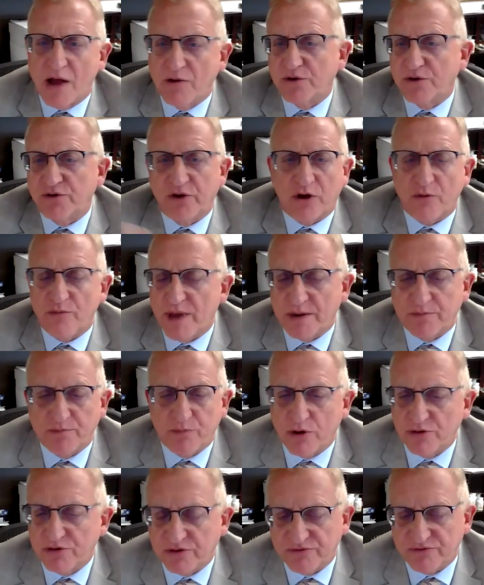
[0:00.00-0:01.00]
I would
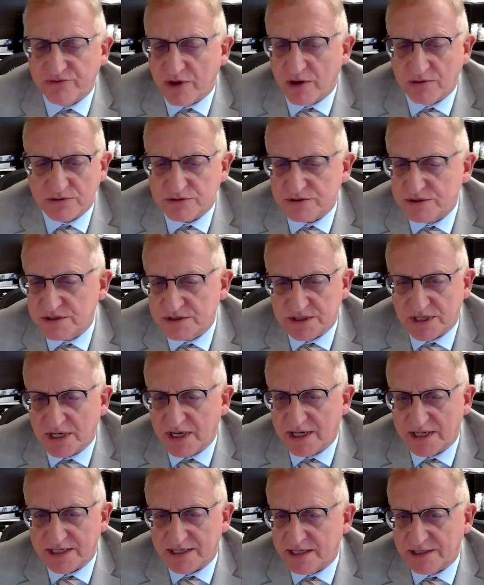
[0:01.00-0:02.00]
recommend both of those
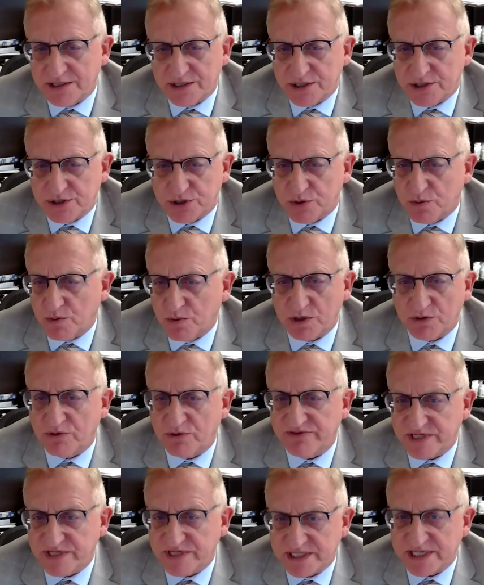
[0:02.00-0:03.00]
in addition to what
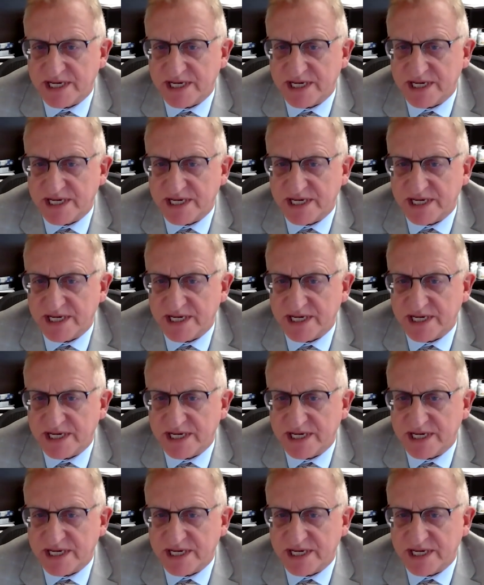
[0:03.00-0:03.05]
we